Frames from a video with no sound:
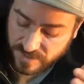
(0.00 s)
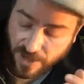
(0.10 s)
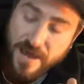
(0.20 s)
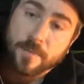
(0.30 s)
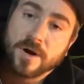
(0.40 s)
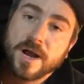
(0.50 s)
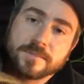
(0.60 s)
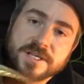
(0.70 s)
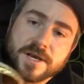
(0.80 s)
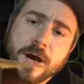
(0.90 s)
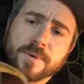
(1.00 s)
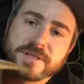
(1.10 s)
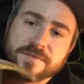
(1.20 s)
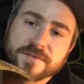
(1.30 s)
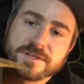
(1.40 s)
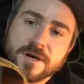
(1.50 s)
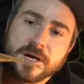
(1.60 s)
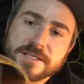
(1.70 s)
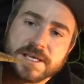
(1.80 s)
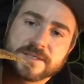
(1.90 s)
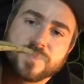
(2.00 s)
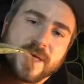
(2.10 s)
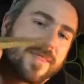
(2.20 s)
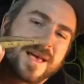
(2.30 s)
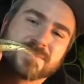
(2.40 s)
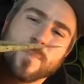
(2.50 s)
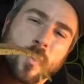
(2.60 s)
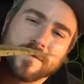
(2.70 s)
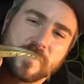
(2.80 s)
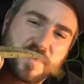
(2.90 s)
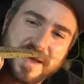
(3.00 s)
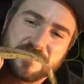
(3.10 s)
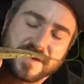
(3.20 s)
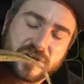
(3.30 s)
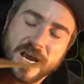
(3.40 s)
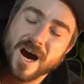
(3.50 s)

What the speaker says: So that one comes in a couple of different sizes, but there's more of a bait fishy.